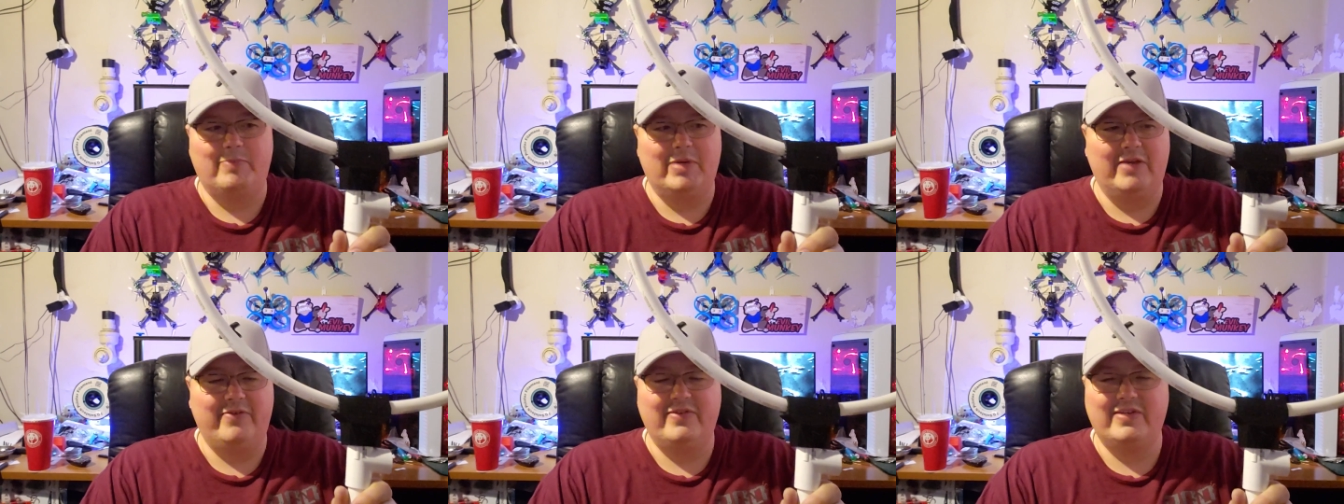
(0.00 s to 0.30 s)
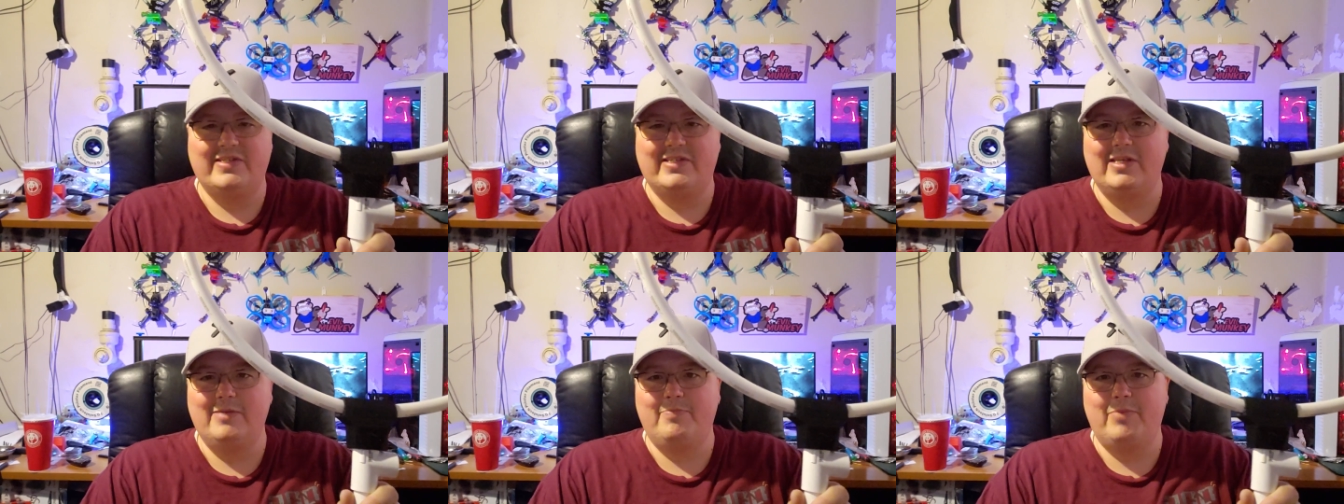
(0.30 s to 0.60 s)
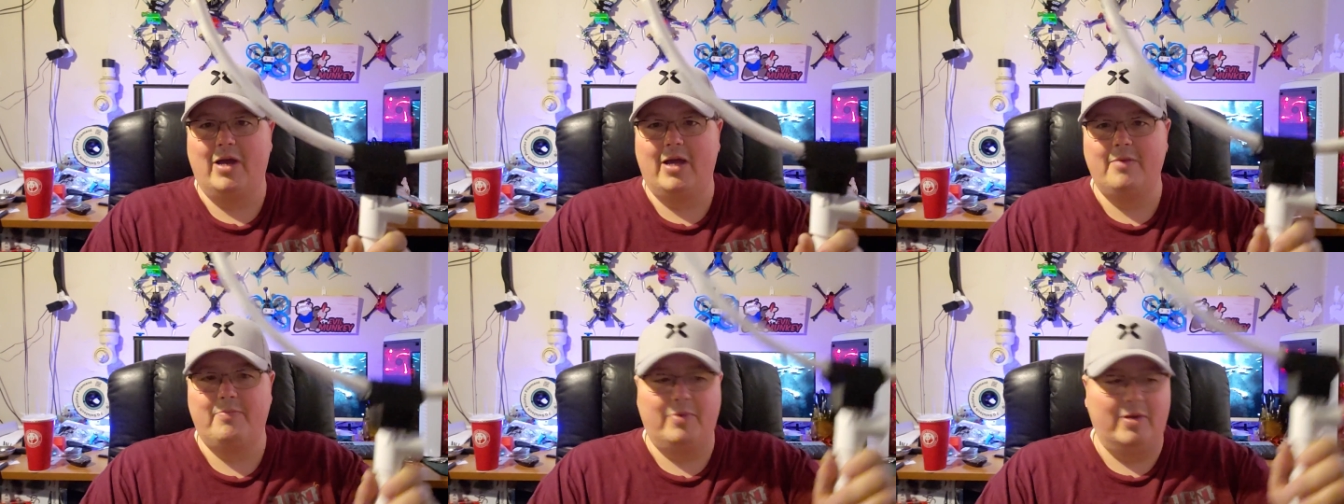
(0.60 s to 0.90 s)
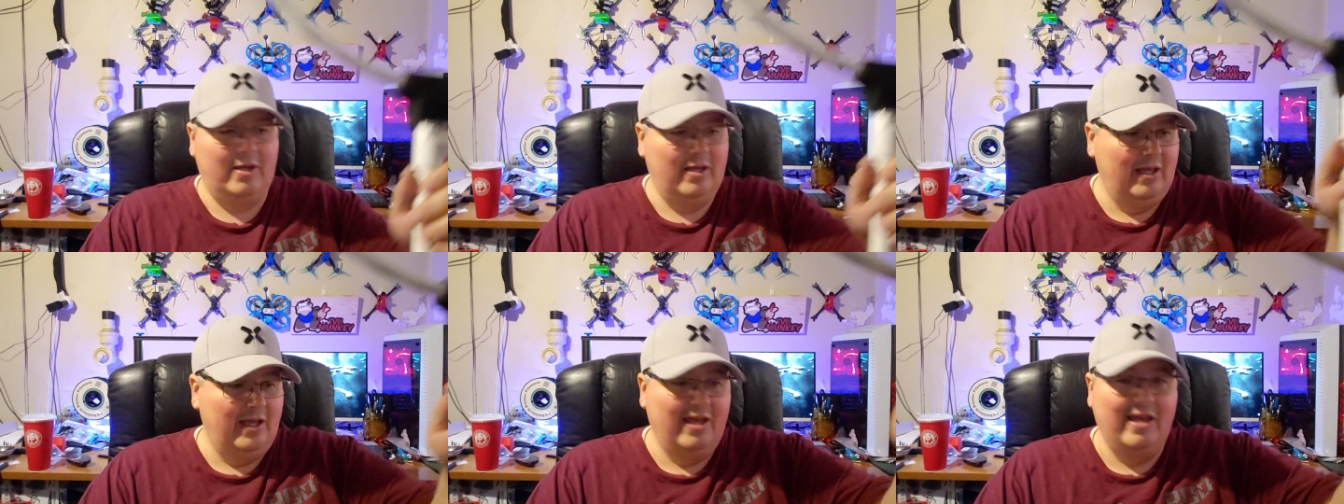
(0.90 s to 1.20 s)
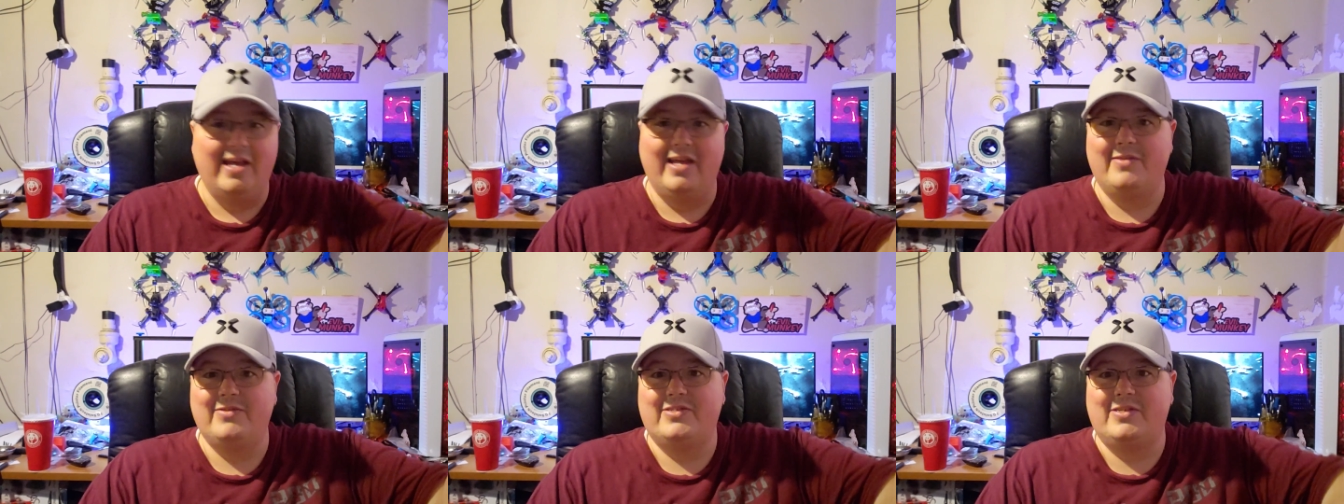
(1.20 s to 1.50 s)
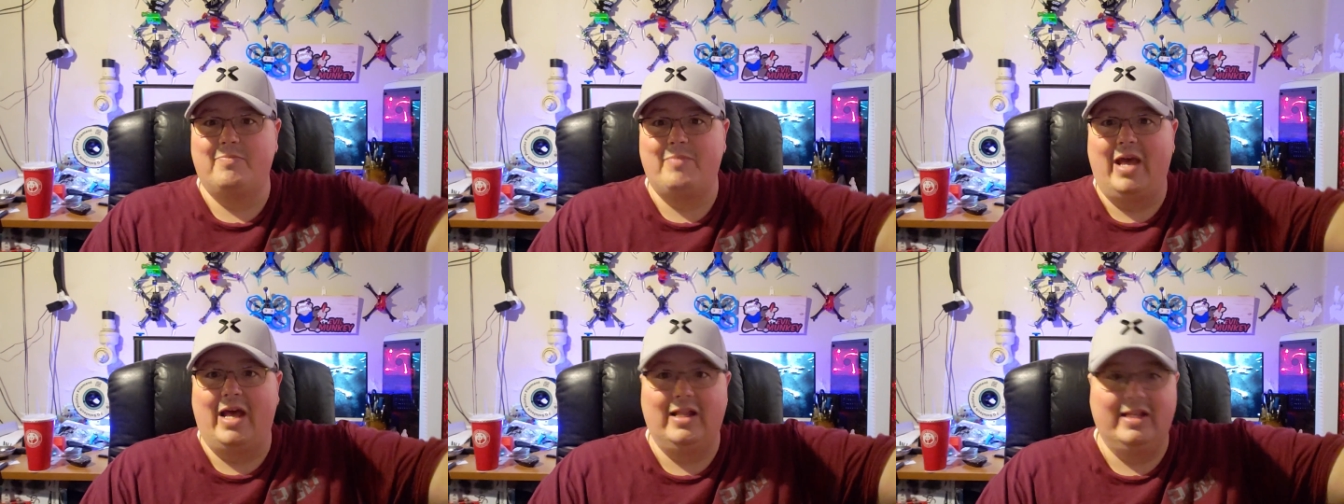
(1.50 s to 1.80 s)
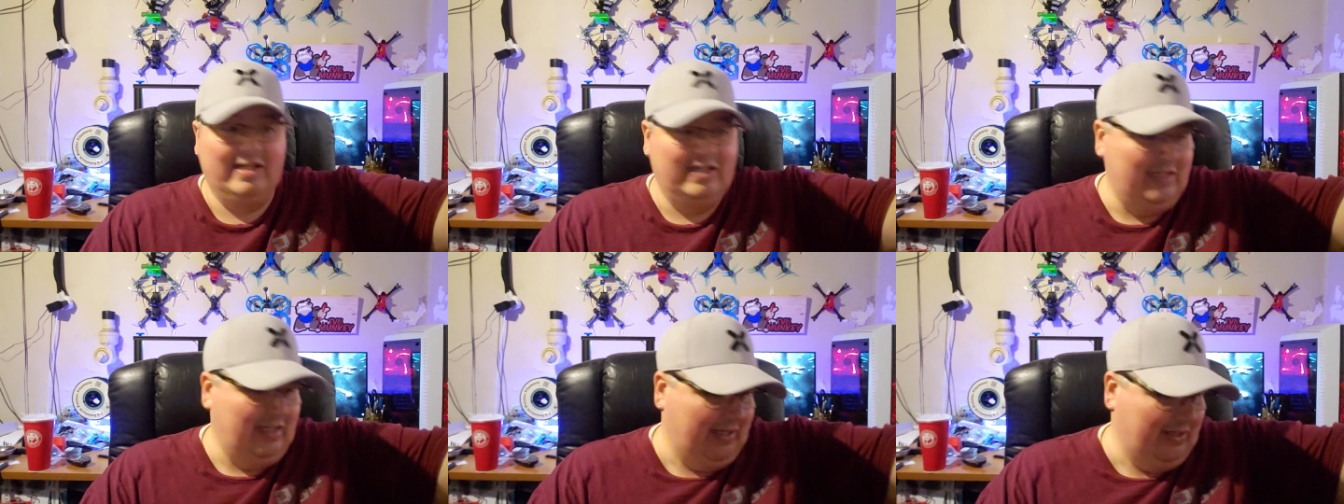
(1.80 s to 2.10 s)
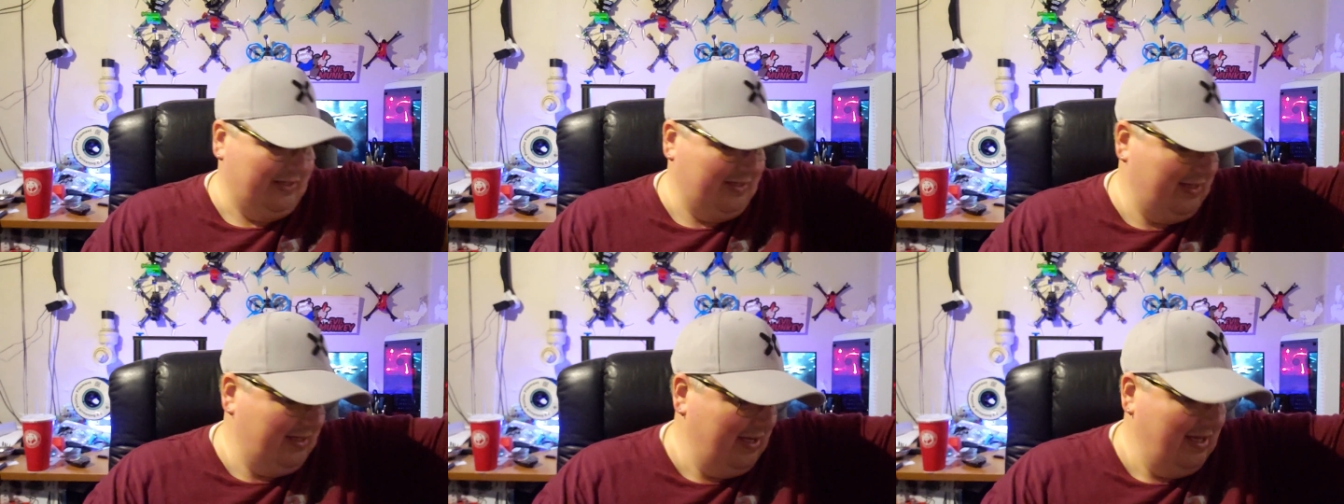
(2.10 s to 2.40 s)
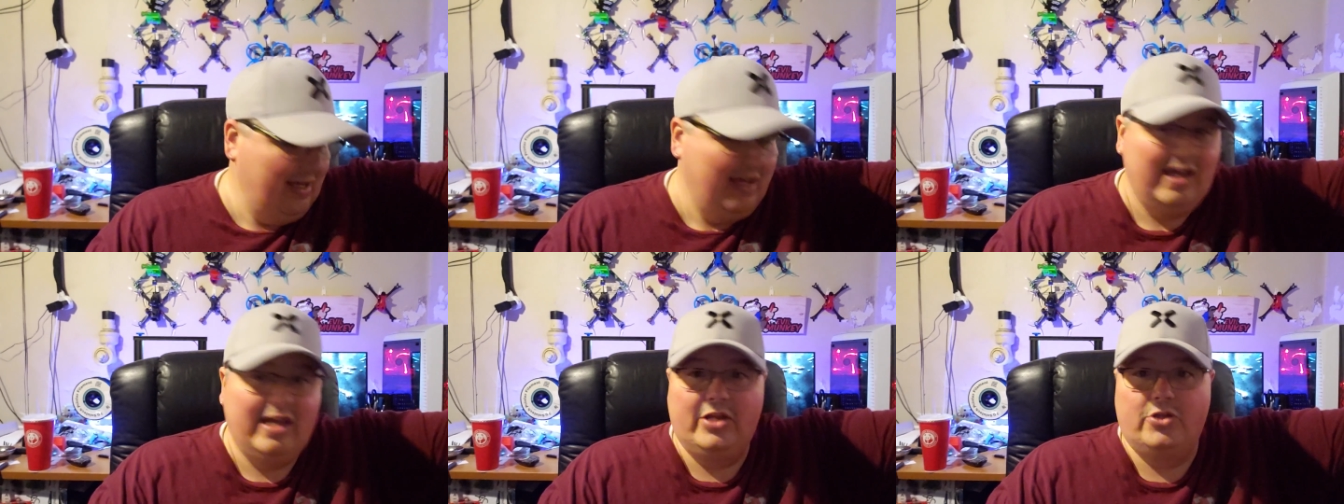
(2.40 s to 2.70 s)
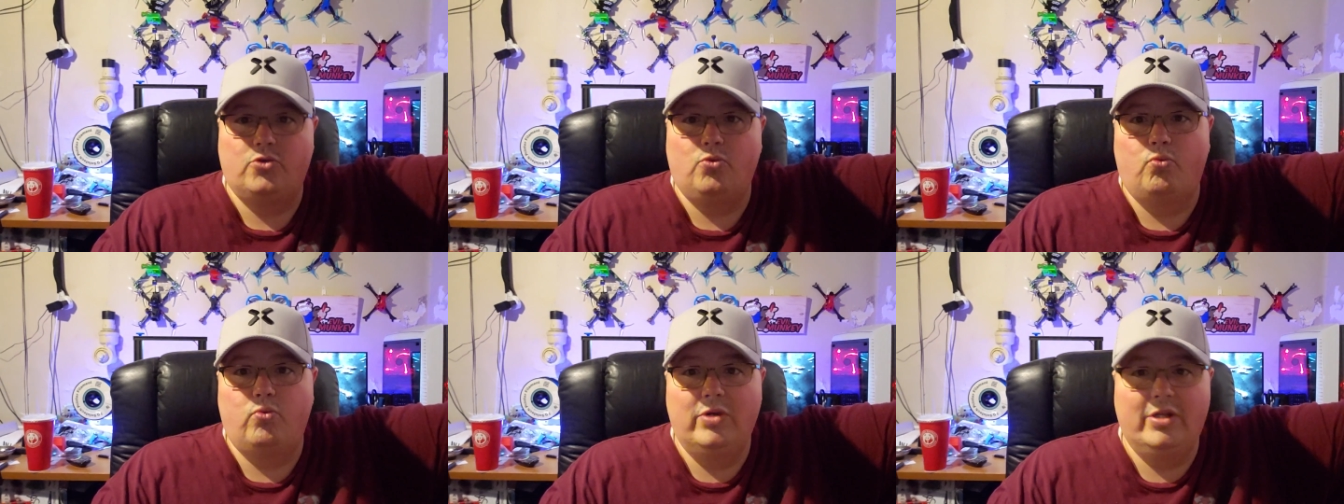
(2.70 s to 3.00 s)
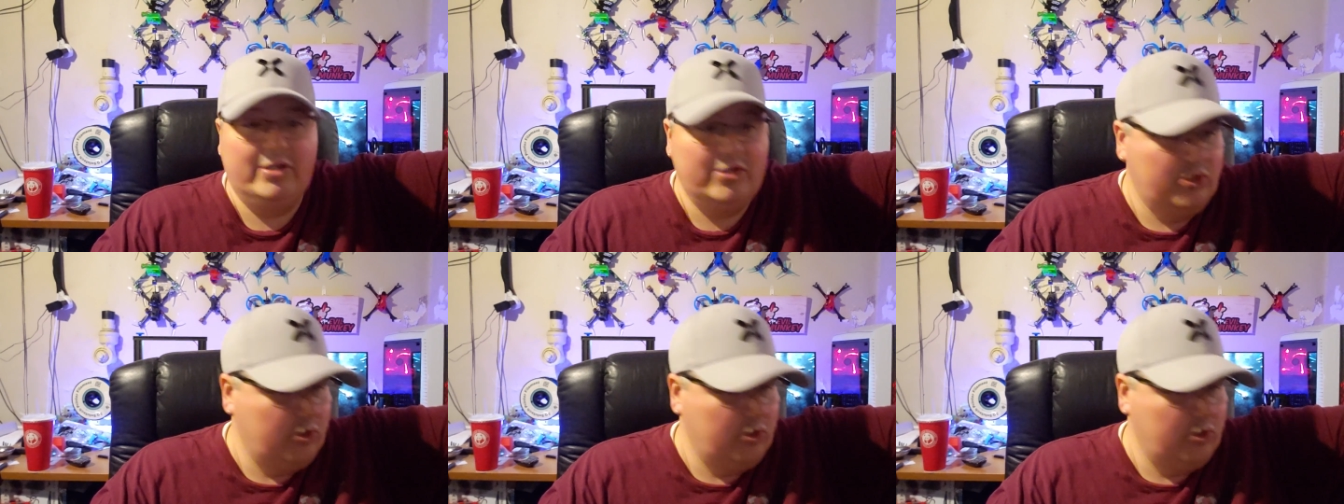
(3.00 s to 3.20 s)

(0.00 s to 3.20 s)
PVC pipe and some LEDs. It's really